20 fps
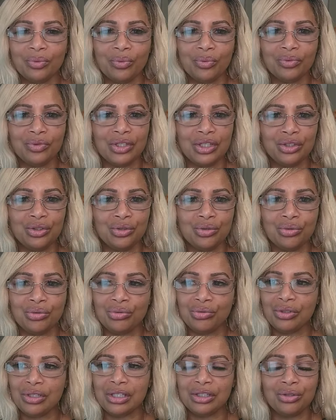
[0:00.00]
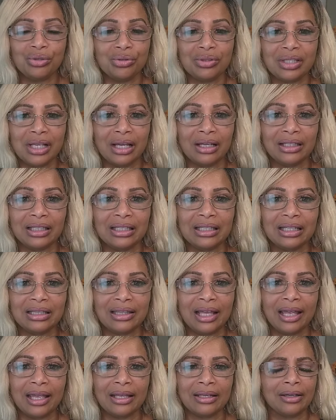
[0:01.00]
did you did you sell
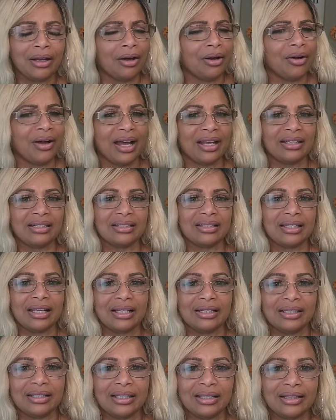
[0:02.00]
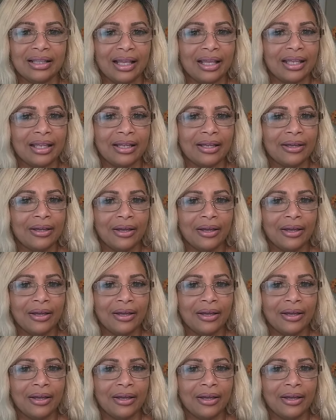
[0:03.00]
anything?" No, I didn't sell anything.